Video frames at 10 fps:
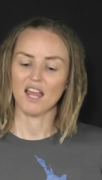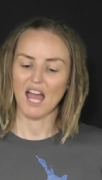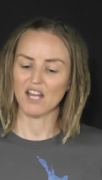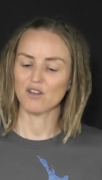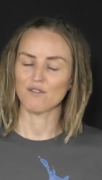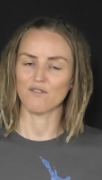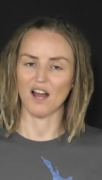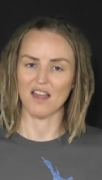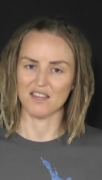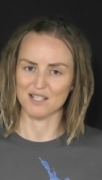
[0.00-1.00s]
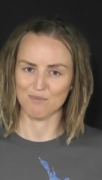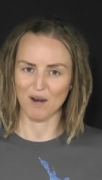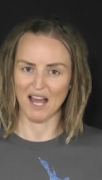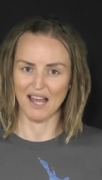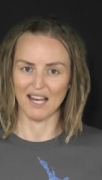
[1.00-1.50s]
"Can you fly this
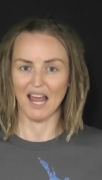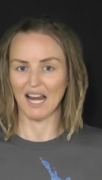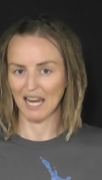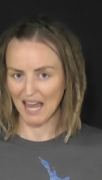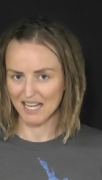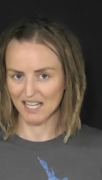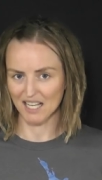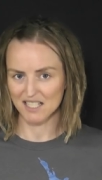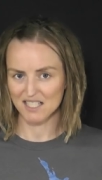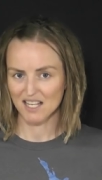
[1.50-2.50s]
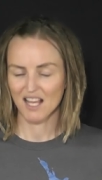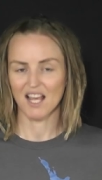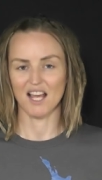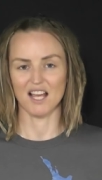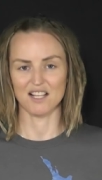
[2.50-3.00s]
plane and land it?"
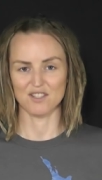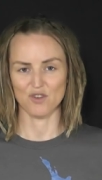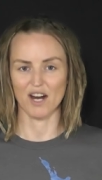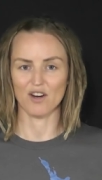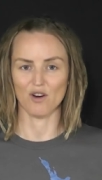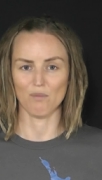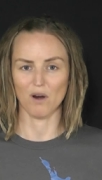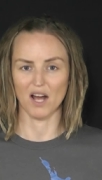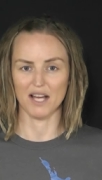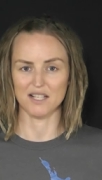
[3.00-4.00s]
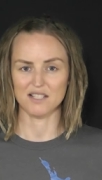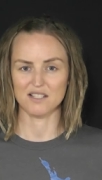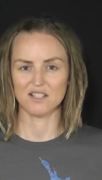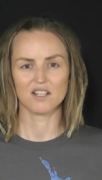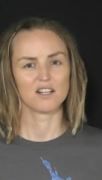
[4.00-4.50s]
And Stryker
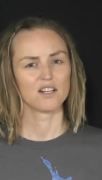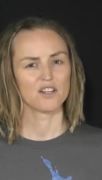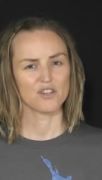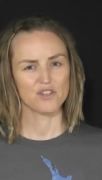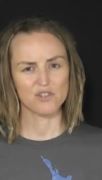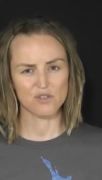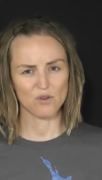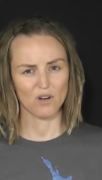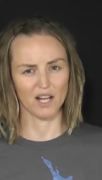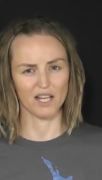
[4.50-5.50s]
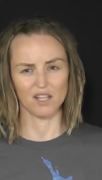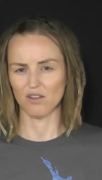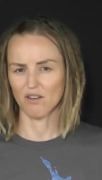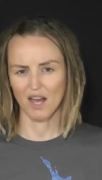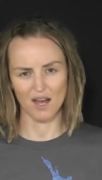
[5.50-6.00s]
replies, "Surely
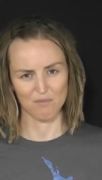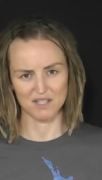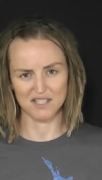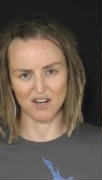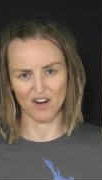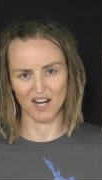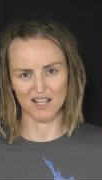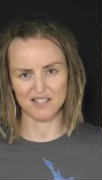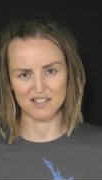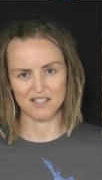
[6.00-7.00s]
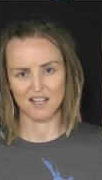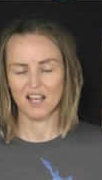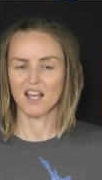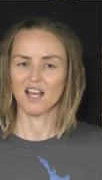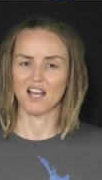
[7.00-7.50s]
you can't be serious."
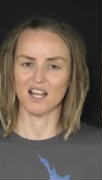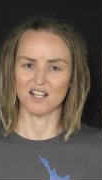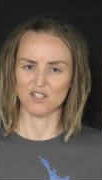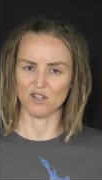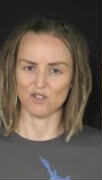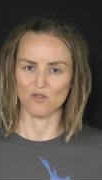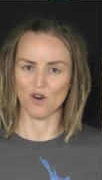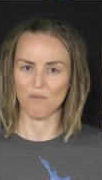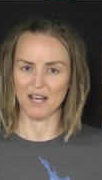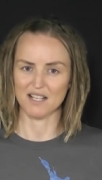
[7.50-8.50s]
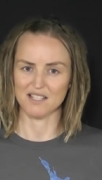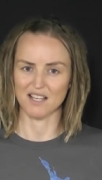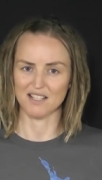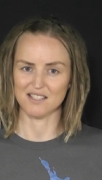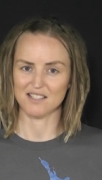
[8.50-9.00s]
And Dr. Rumax
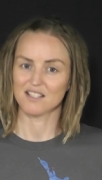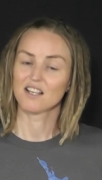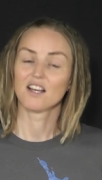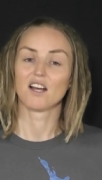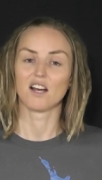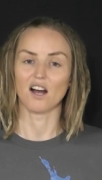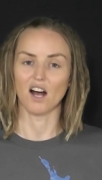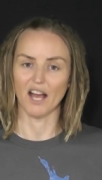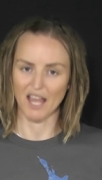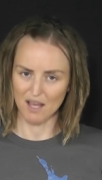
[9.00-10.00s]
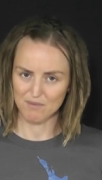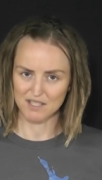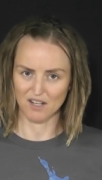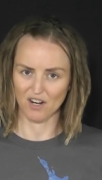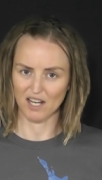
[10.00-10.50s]
says, "I am
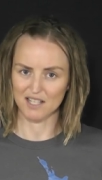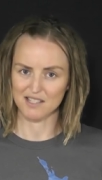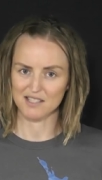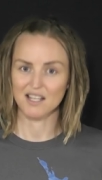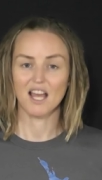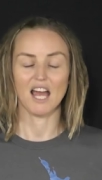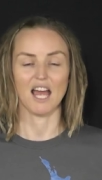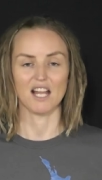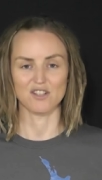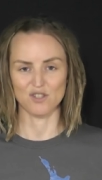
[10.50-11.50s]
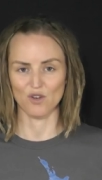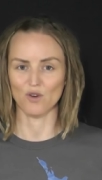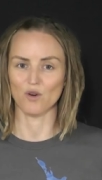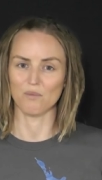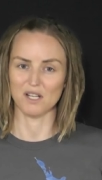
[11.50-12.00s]
serious, and
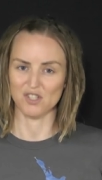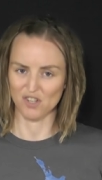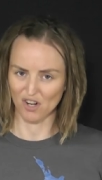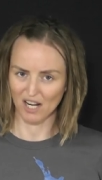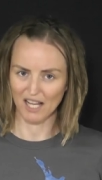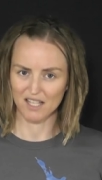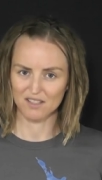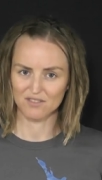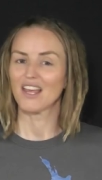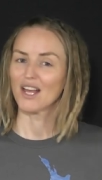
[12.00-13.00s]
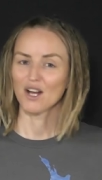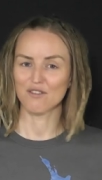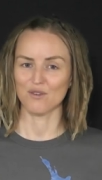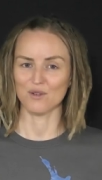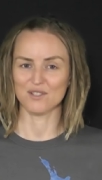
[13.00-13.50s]
don't call me Shirley."
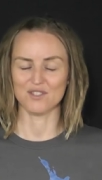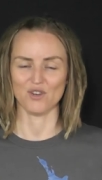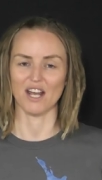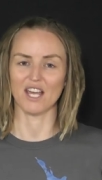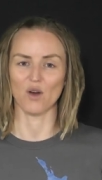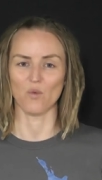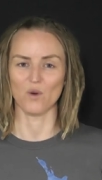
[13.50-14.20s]
Of course, Stryker